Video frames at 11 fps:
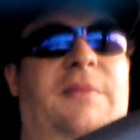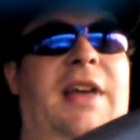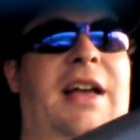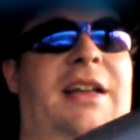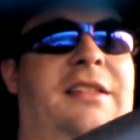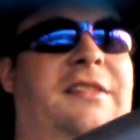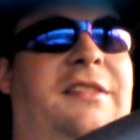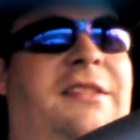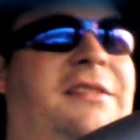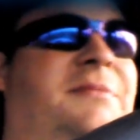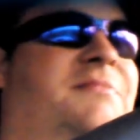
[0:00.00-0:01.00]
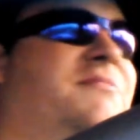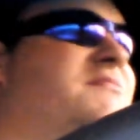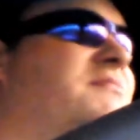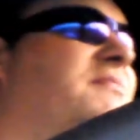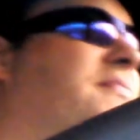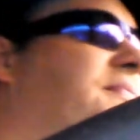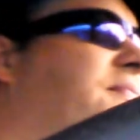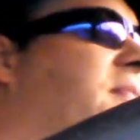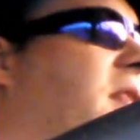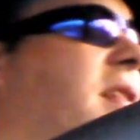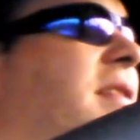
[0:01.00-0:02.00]
yeah, it's
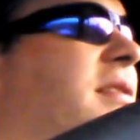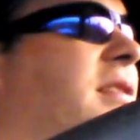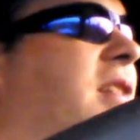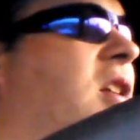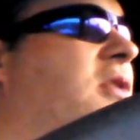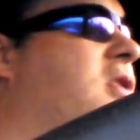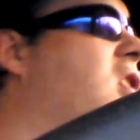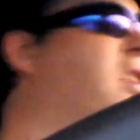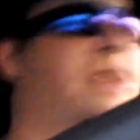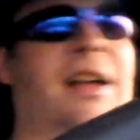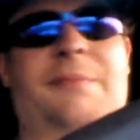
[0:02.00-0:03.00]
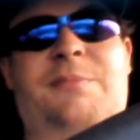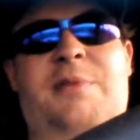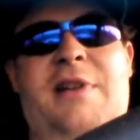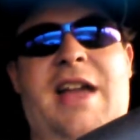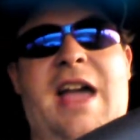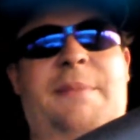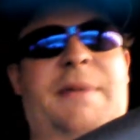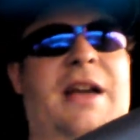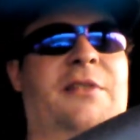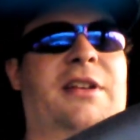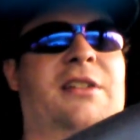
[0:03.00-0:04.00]
overall I'm pretty
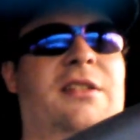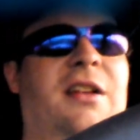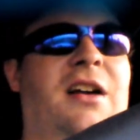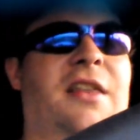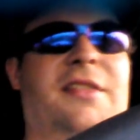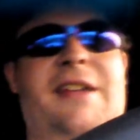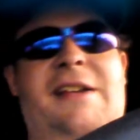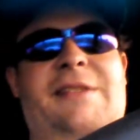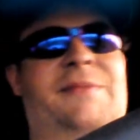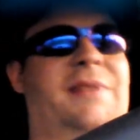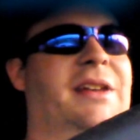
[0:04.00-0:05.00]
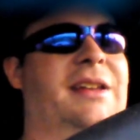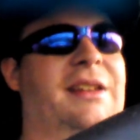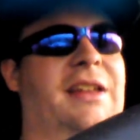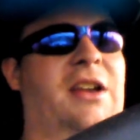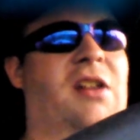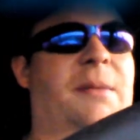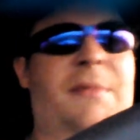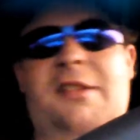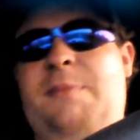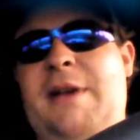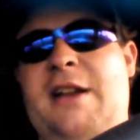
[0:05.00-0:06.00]
happy out here. Other than, I
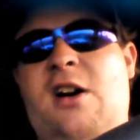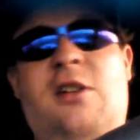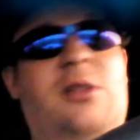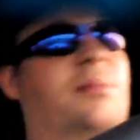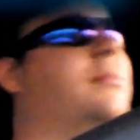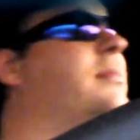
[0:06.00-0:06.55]
miss being home.